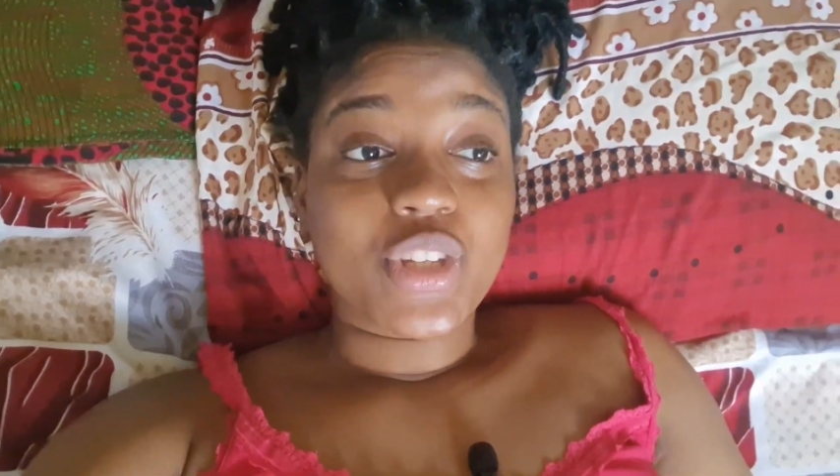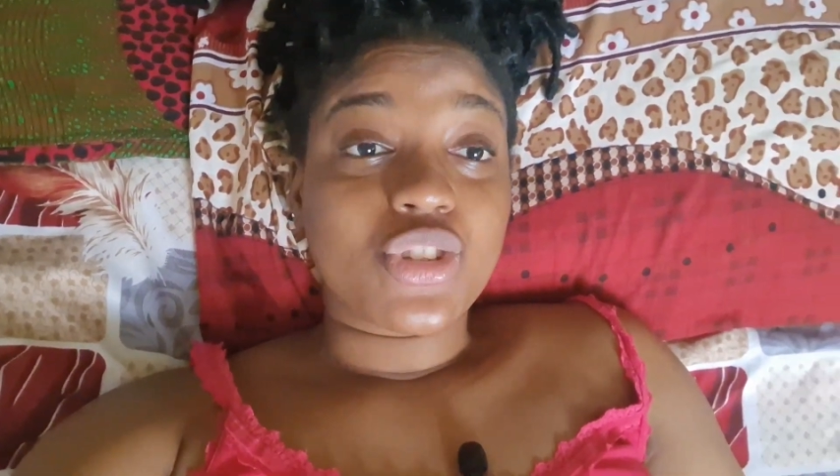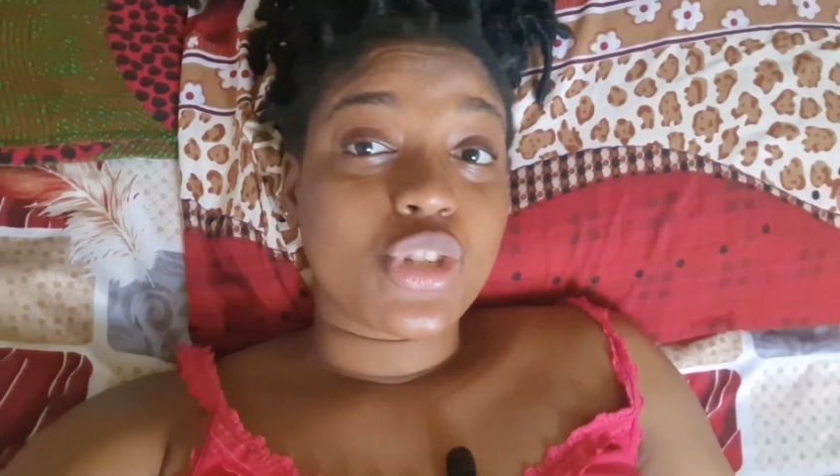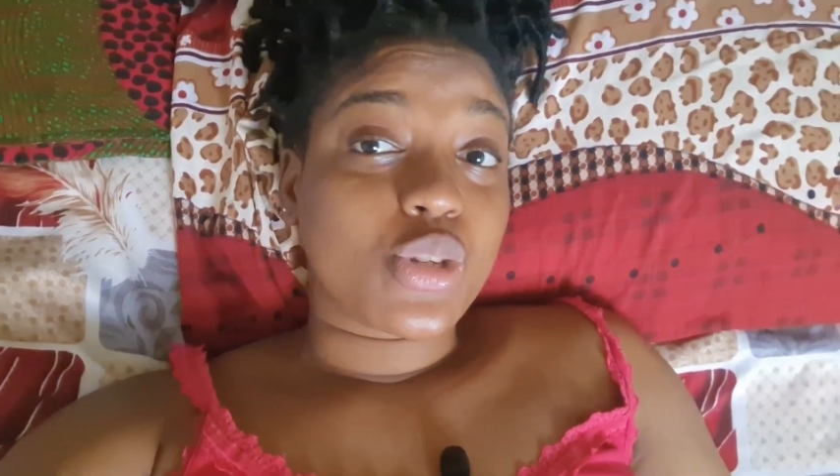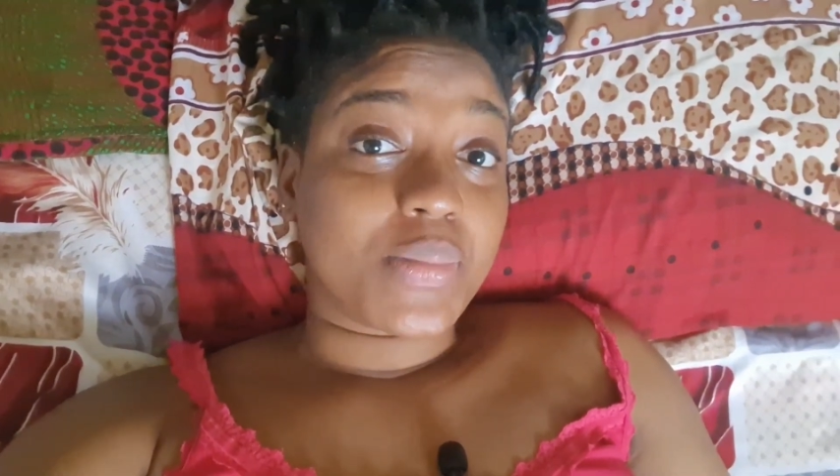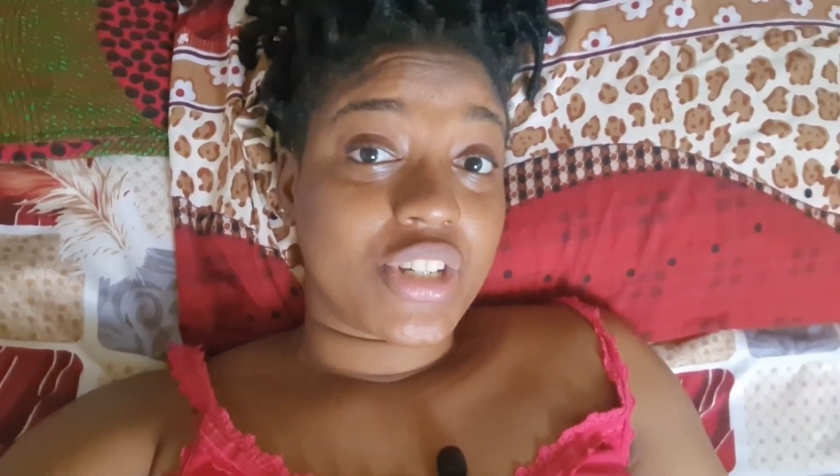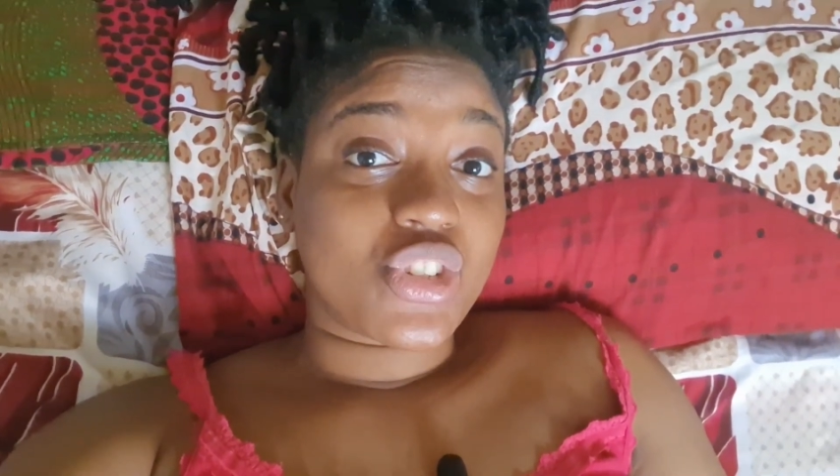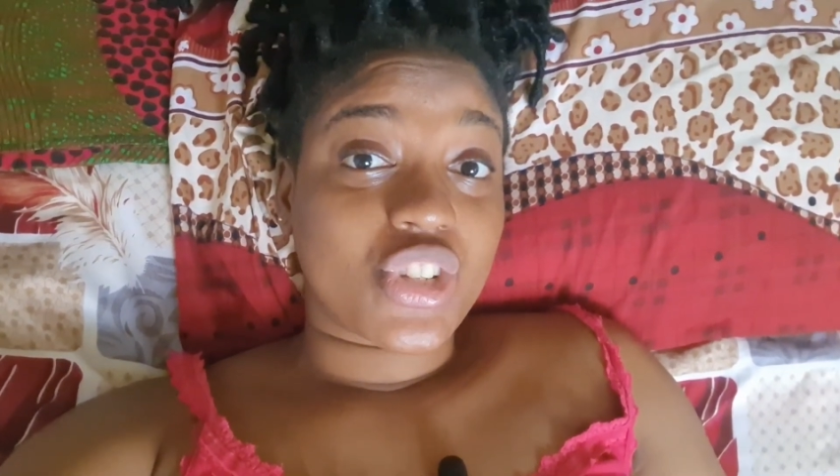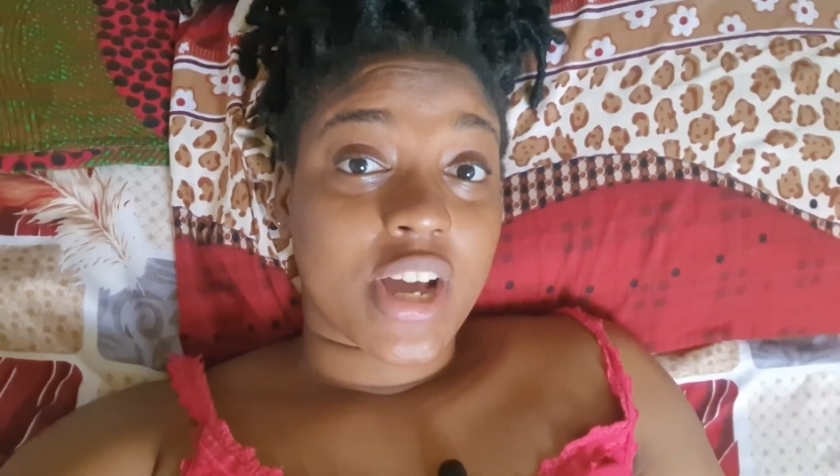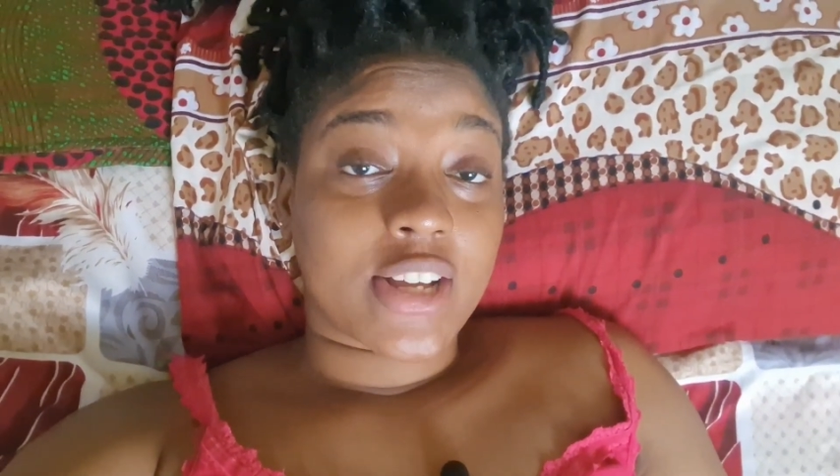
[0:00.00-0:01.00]
You need to be in
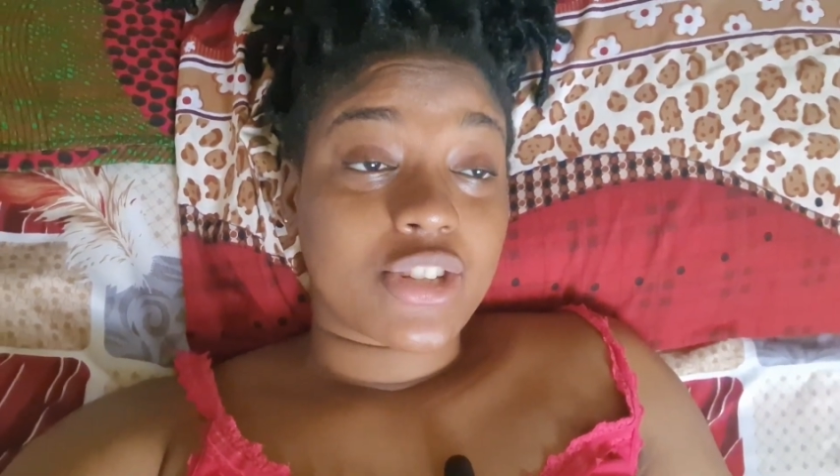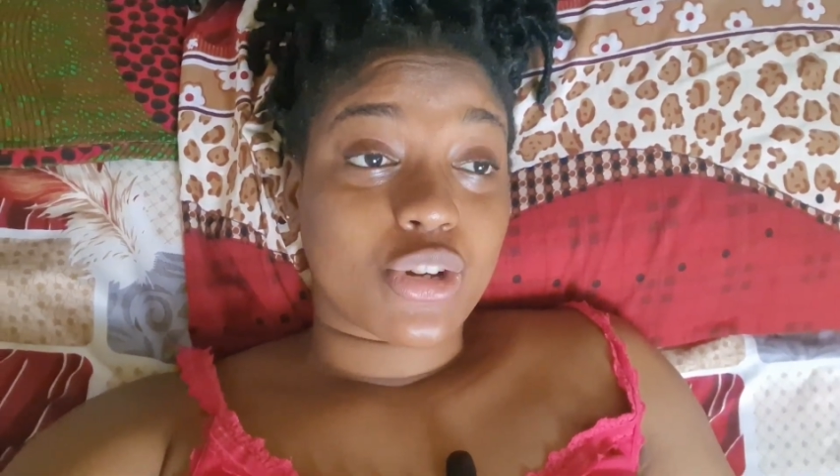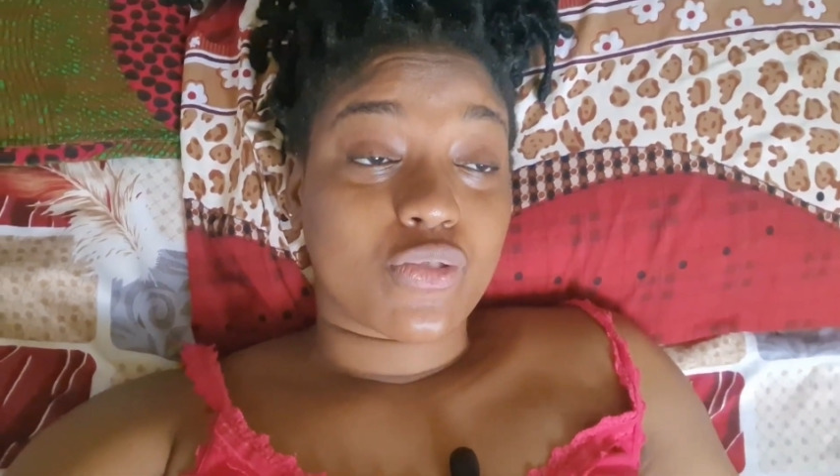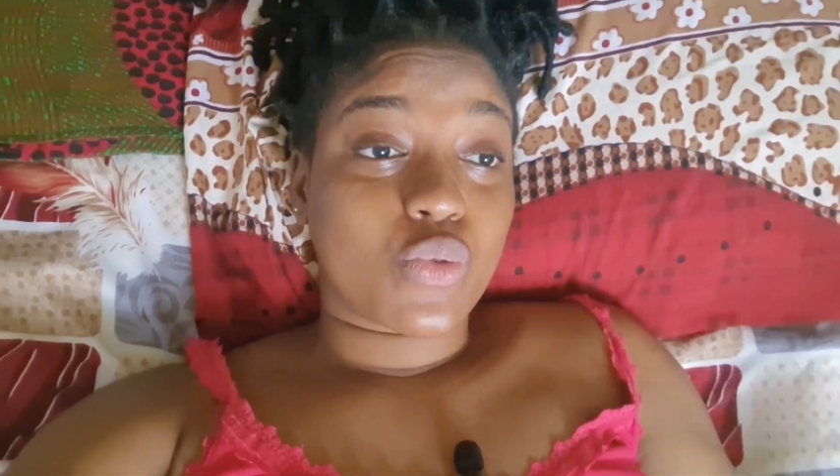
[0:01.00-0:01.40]
charge of